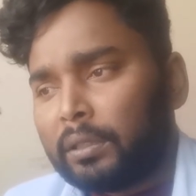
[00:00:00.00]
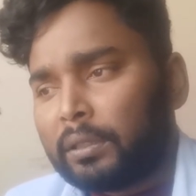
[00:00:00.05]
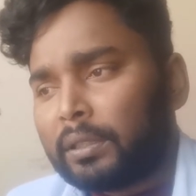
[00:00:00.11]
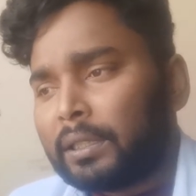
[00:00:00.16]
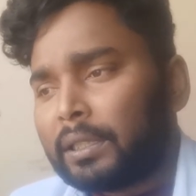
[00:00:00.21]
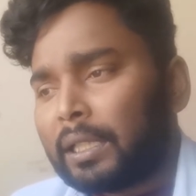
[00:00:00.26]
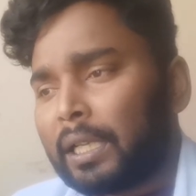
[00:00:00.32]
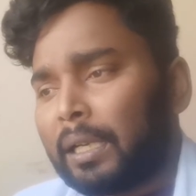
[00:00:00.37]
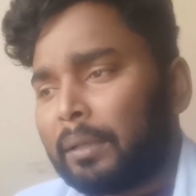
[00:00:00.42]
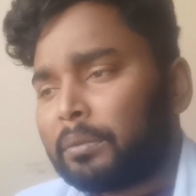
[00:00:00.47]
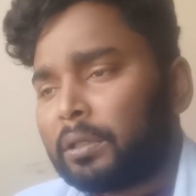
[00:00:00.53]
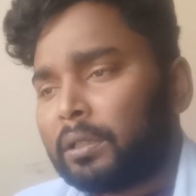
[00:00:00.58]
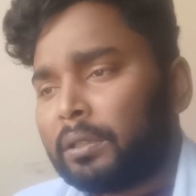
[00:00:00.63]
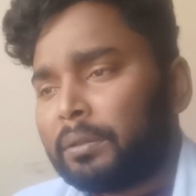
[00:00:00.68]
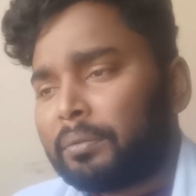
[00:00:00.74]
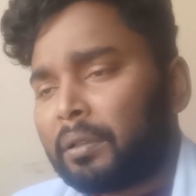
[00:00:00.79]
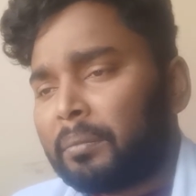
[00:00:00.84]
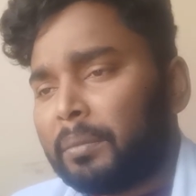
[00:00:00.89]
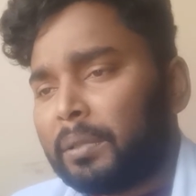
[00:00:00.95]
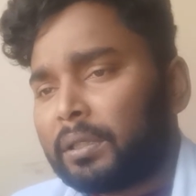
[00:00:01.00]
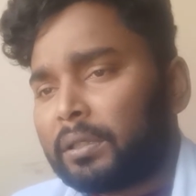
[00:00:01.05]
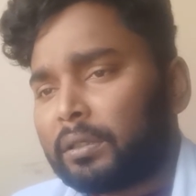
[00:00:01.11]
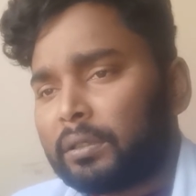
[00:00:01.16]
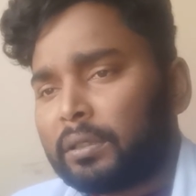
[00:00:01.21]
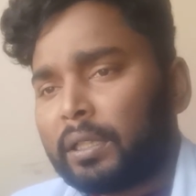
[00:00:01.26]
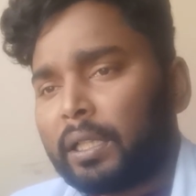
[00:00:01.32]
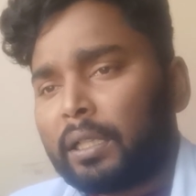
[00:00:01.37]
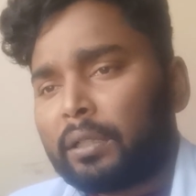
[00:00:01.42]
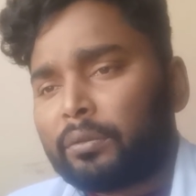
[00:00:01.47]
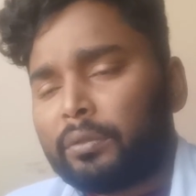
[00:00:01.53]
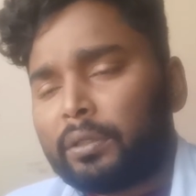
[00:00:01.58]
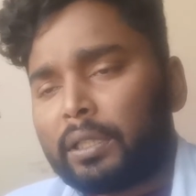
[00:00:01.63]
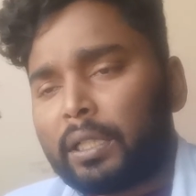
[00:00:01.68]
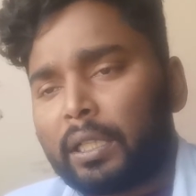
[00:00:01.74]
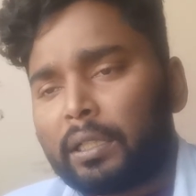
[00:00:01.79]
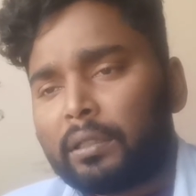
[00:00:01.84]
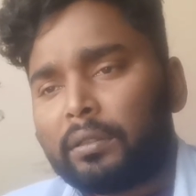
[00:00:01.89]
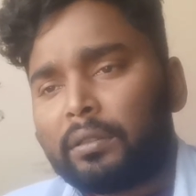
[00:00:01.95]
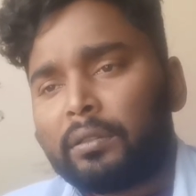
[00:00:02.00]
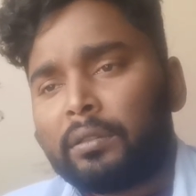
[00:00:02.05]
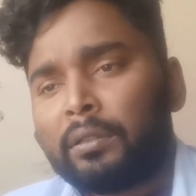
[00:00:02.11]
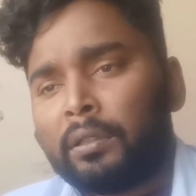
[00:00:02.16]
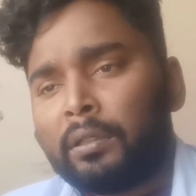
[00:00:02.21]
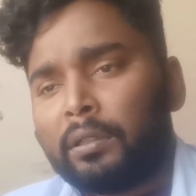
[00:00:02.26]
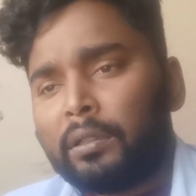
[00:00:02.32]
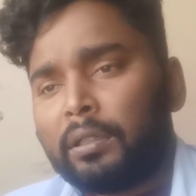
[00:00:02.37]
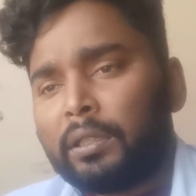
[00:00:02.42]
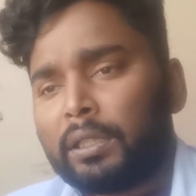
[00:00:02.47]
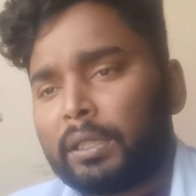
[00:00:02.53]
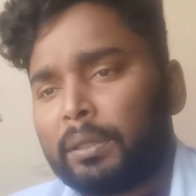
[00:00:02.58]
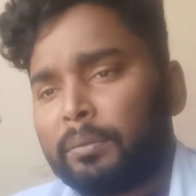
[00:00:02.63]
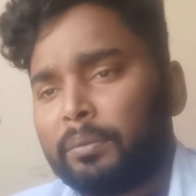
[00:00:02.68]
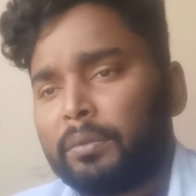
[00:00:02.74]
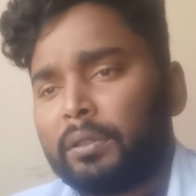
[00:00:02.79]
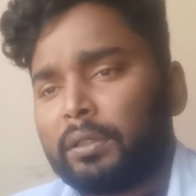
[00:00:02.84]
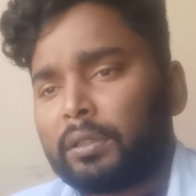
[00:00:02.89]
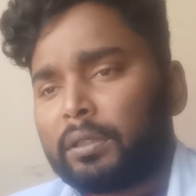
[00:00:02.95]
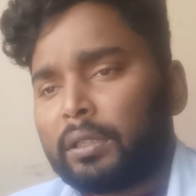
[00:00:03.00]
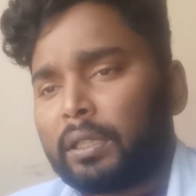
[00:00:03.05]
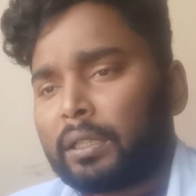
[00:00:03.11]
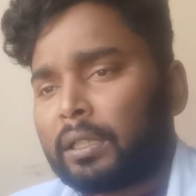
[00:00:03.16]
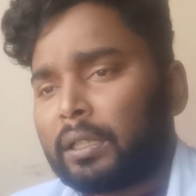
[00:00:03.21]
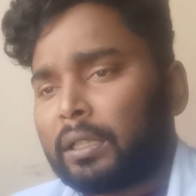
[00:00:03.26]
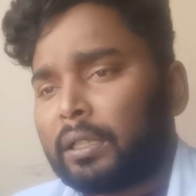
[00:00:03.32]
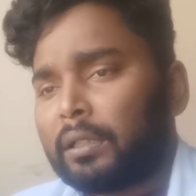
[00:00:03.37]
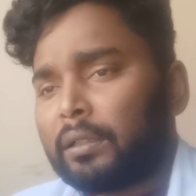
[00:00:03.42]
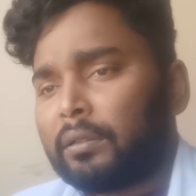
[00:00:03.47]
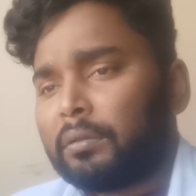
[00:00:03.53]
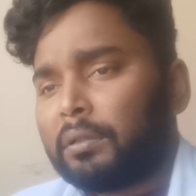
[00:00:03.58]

didn't have the information that we can receive the data,